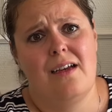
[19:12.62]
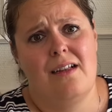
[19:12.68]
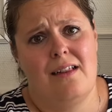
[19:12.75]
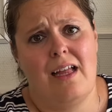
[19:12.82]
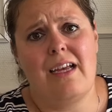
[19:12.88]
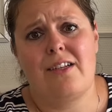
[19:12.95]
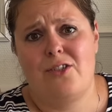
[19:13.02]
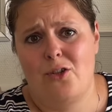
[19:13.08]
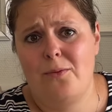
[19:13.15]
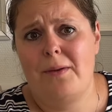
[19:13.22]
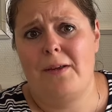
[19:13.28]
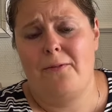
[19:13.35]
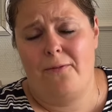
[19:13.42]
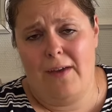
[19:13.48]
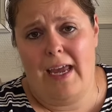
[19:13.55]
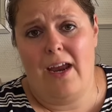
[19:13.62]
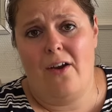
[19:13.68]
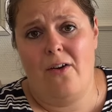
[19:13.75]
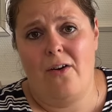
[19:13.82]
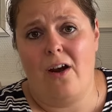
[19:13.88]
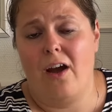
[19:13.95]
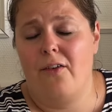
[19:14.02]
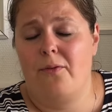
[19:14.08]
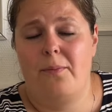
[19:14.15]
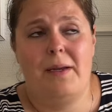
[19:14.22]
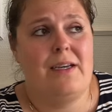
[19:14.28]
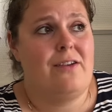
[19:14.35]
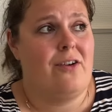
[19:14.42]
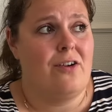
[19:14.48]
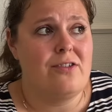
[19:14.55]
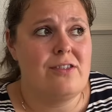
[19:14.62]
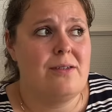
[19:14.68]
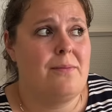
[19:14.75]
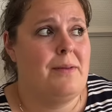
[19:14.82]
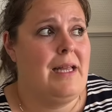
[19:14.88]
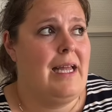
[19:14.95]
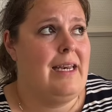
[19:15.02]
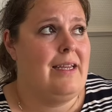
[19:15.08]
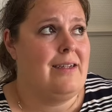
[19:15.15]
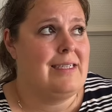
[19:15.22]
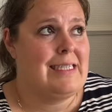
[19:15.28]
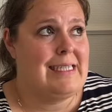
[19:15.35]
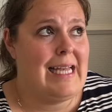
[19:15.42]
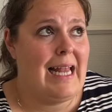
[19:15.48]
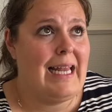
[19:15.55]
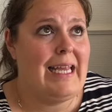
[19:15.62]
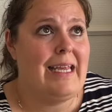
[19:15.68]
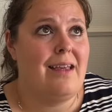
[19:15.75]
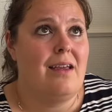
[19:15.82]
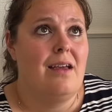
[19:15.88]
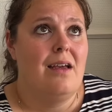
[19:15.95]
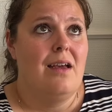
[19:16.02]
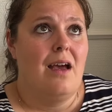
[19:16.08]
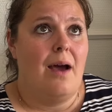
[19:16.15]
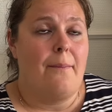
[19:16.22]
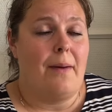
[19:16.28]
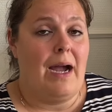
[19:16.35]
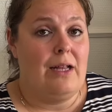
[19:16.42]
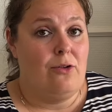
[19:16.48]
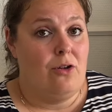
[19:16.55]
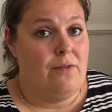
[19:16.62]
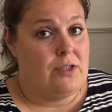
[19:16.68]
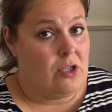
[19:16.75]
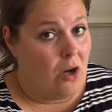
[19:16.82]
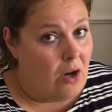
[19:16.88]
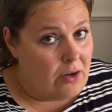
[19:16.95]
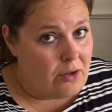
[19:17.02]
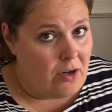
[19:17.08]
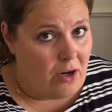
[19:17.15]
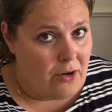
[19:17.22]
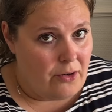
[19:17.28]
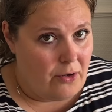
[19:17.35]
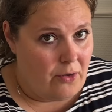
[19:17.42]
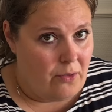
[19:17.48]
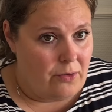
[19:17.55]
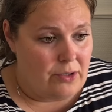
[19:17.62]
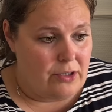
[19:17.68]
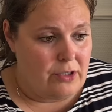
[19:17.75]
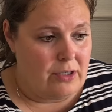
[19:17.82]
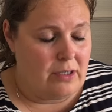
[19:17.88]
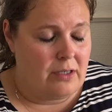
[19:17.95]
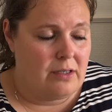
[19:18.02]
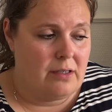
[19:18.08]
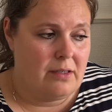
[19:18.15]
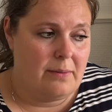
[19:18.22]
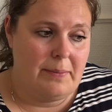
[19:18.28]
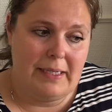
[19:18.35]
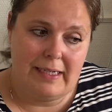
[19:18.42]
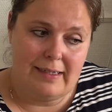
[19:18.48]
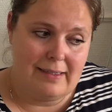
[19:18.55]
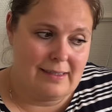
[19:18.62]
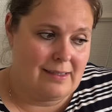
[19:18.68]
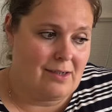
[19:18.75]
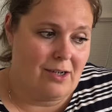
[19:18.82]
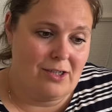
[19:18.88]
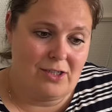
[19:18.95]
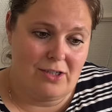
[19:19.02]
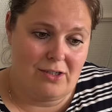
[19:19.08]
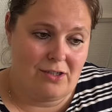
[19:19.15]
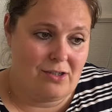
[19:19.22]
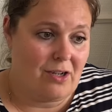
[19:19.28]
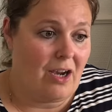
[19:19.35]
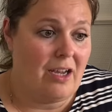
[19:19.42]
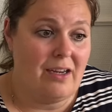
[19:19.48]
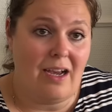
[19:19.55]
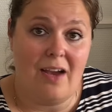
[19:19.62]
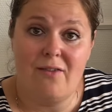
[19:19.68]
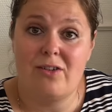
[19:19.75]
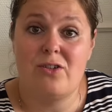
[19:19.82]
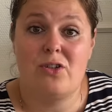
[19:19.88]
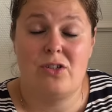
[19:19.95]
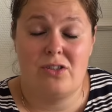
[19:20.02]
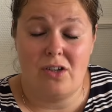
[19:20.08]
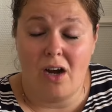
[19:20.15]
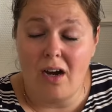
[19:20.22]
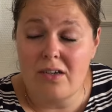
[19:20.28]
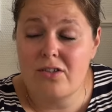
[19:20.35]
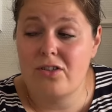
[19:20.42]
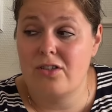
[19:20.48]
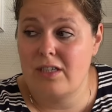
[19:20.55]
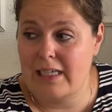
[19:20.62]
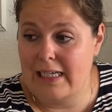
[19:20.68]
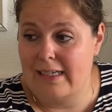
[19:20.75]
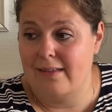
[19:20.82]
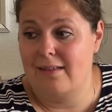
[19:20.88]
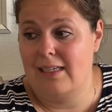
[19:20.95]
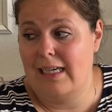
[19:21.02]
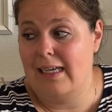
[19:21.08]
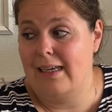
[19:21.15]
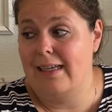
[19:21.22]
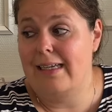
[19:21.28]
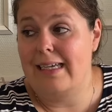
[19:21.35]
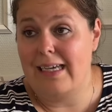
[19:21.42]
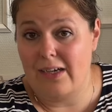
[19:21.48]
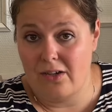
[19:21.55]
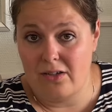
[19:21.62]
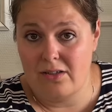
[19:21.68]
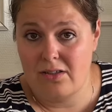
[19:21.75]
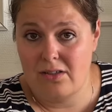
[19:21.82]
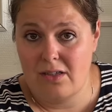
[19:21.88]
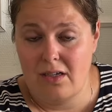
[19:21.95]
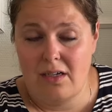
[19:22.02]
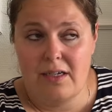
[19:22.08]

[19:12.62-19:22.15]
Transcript: like to be fair I've been contemplating and selling my Louis Vuitton card holder because I just, I haven't touched it in years.